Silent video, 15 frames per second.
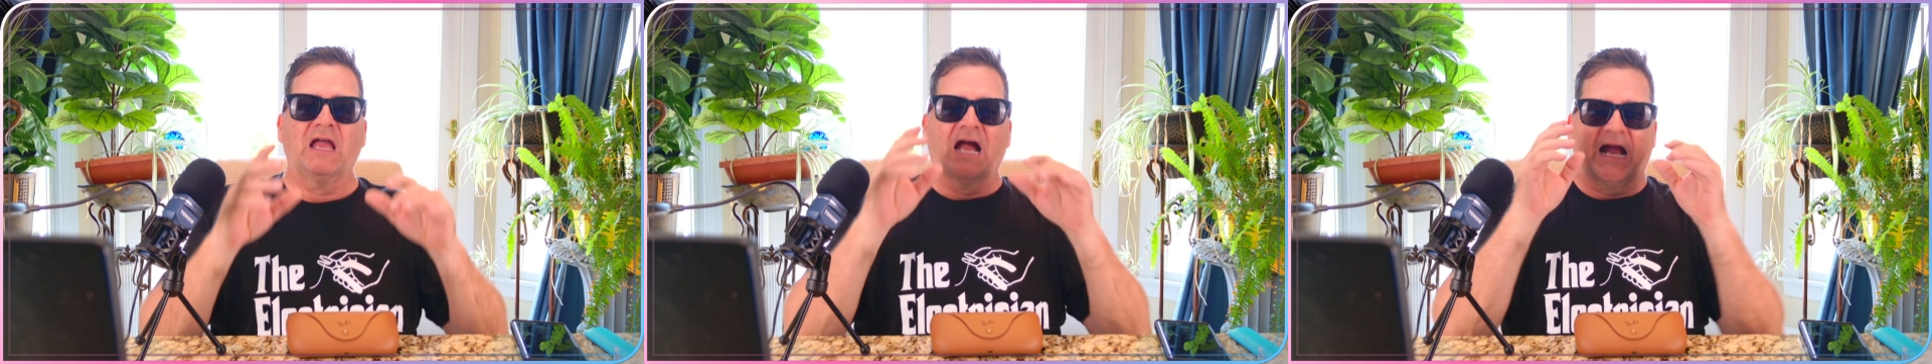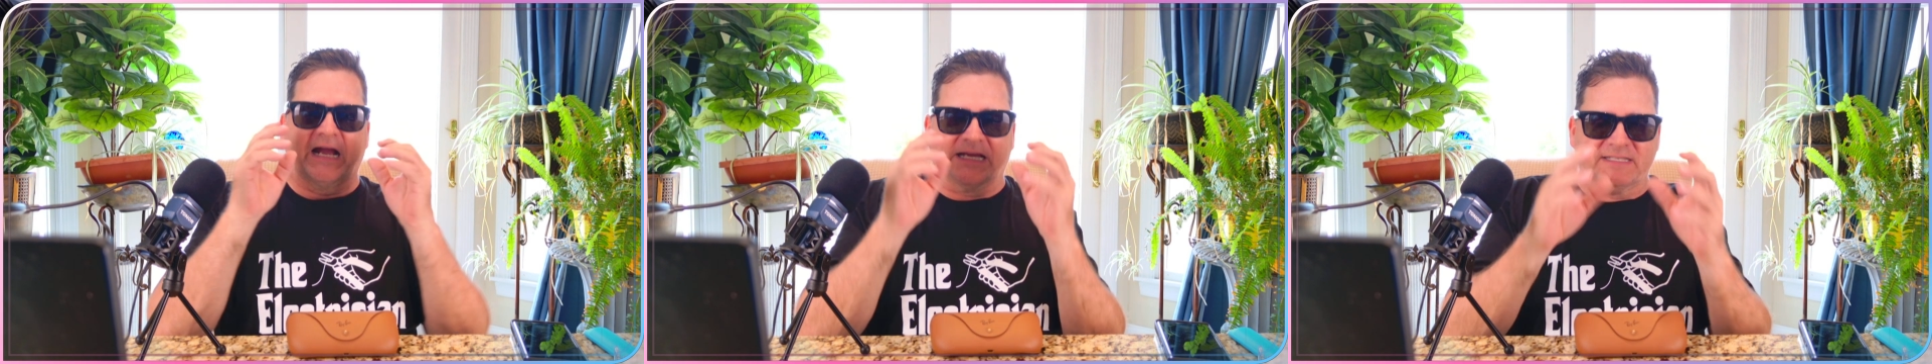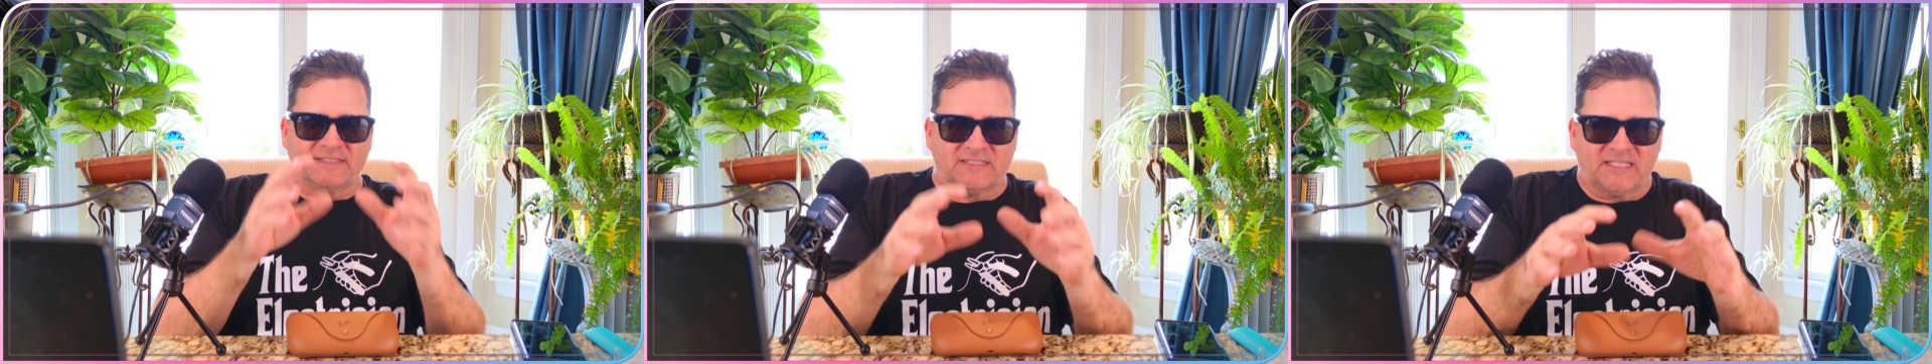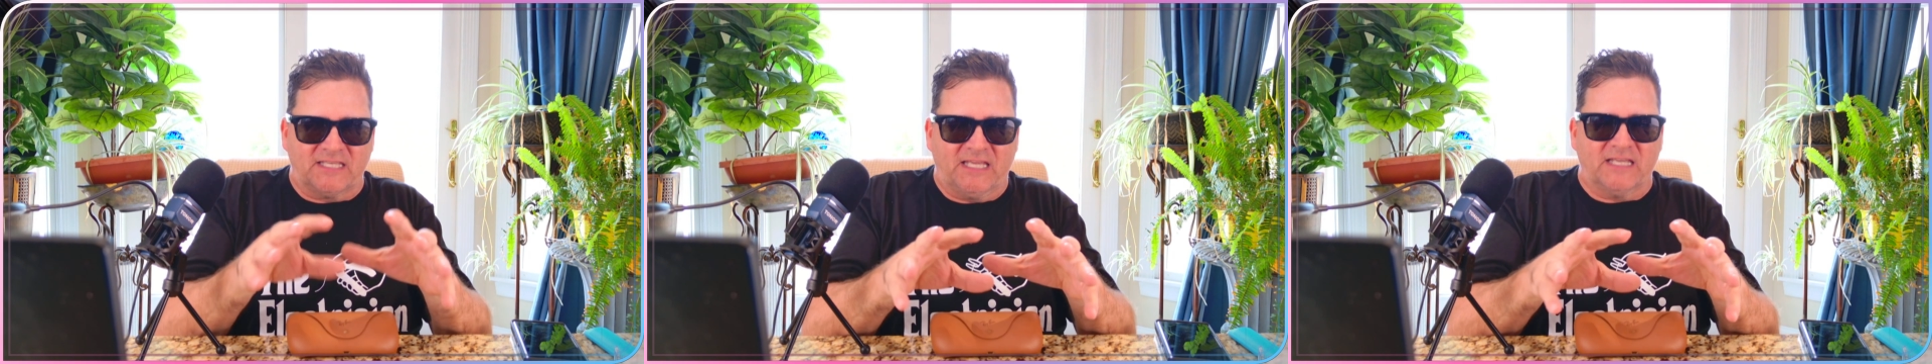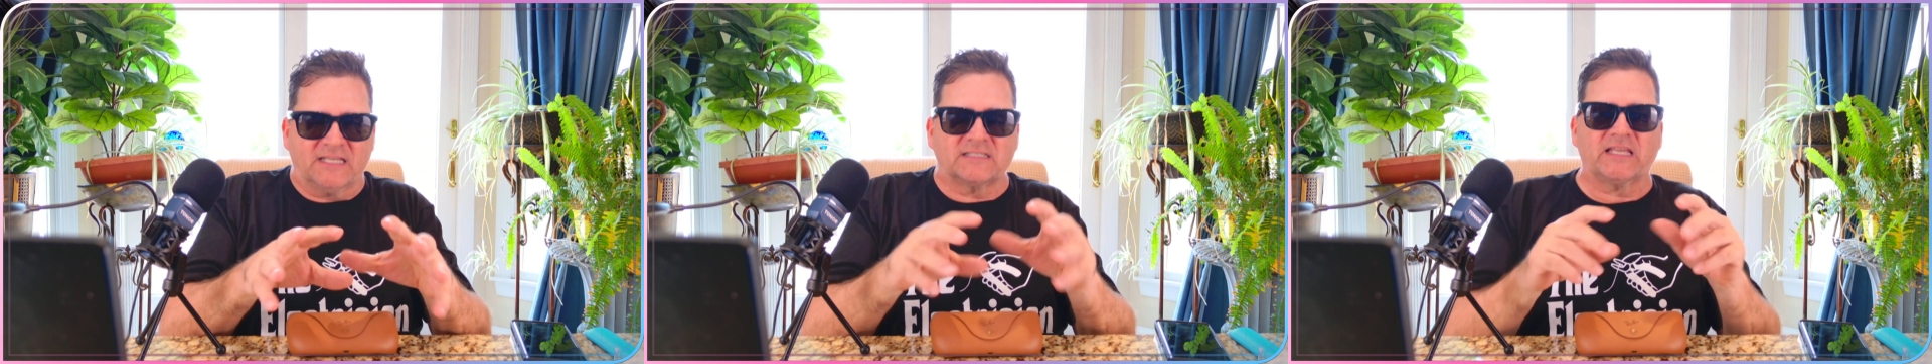I can
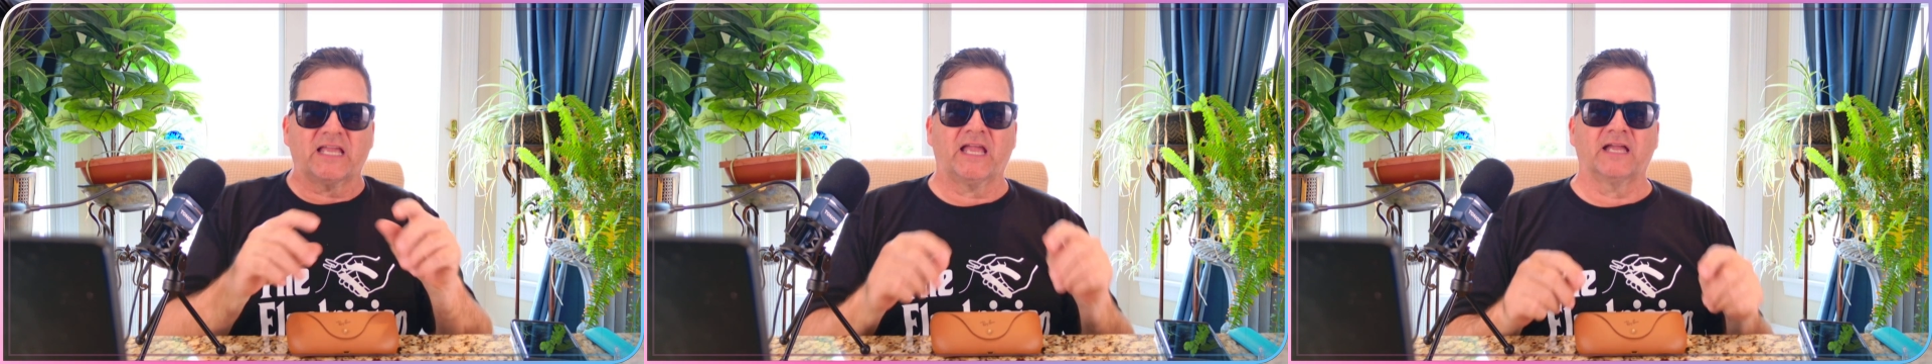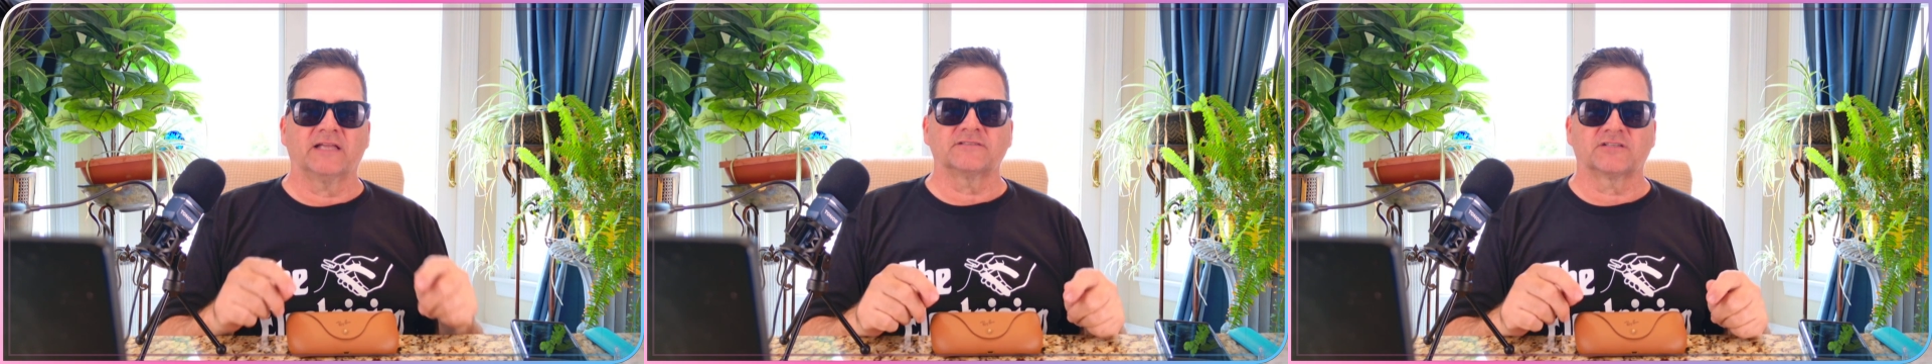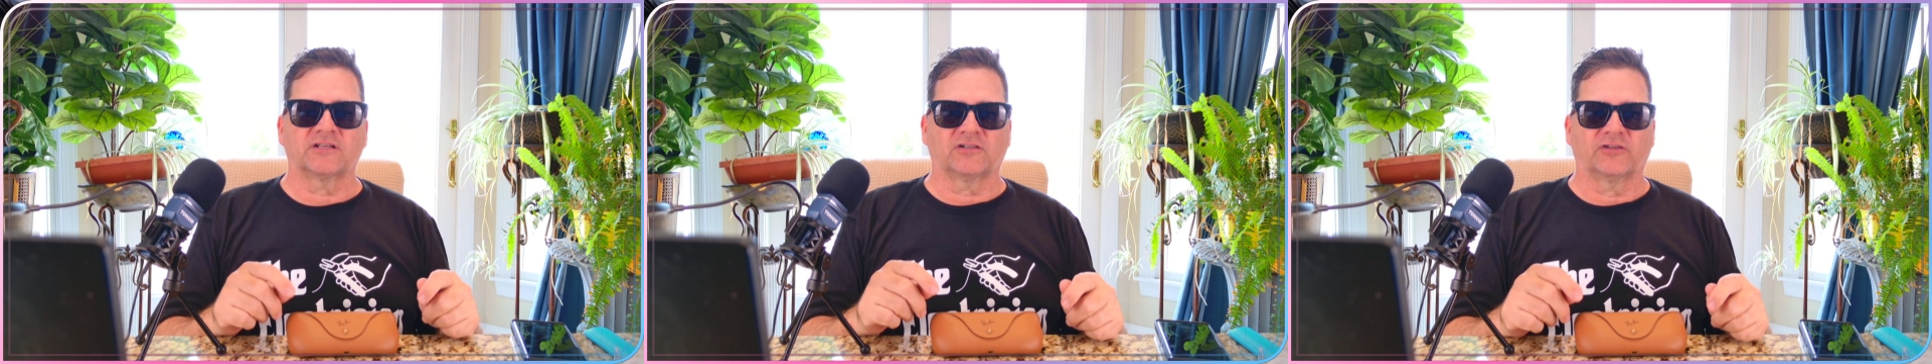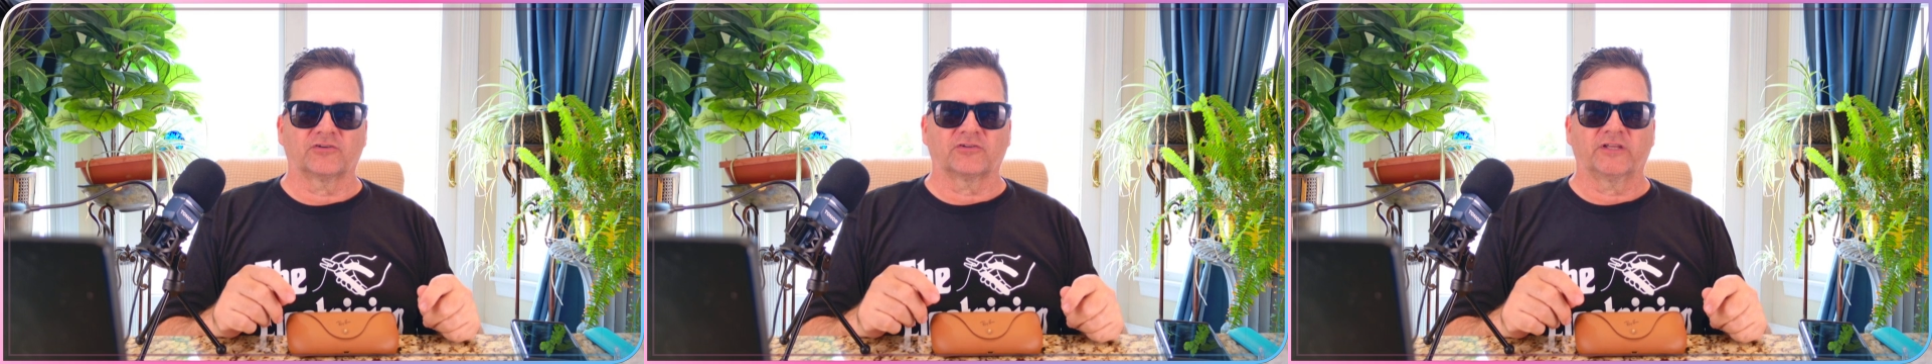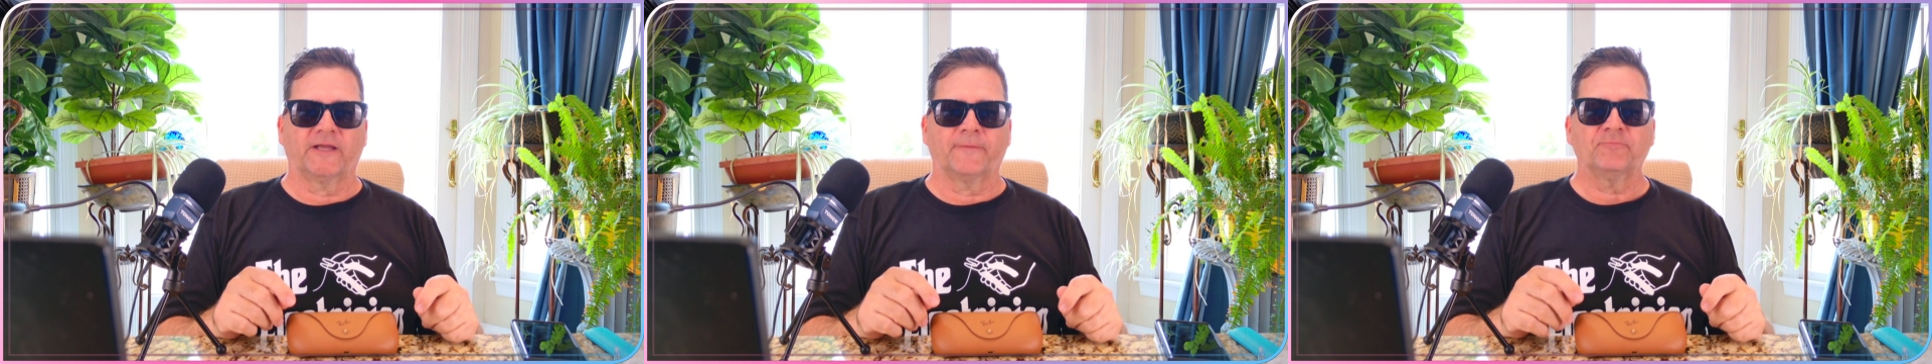see his hands
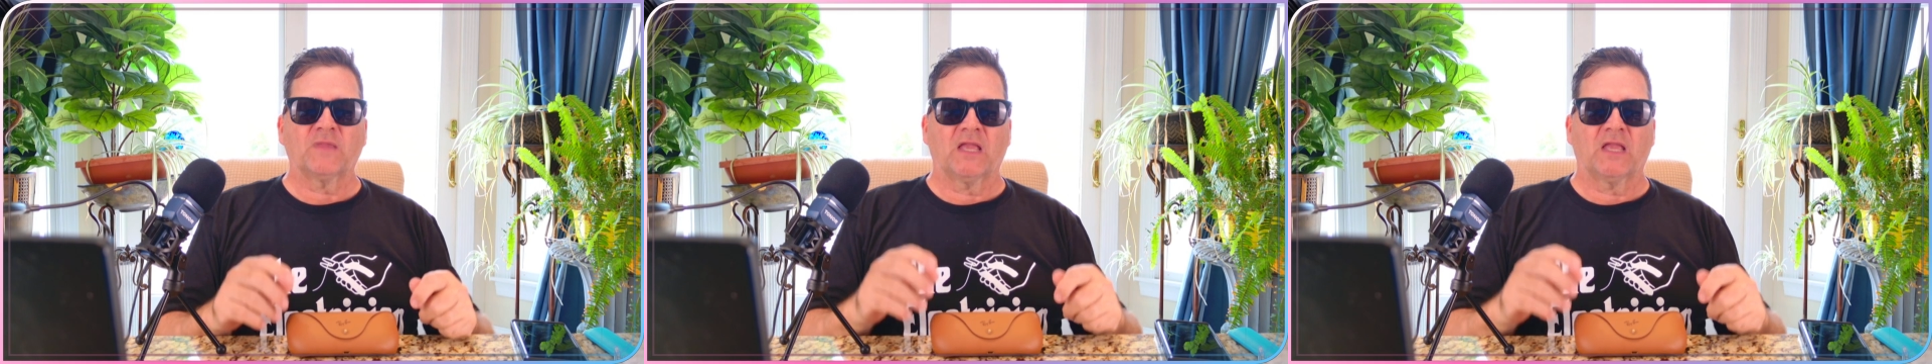clearly.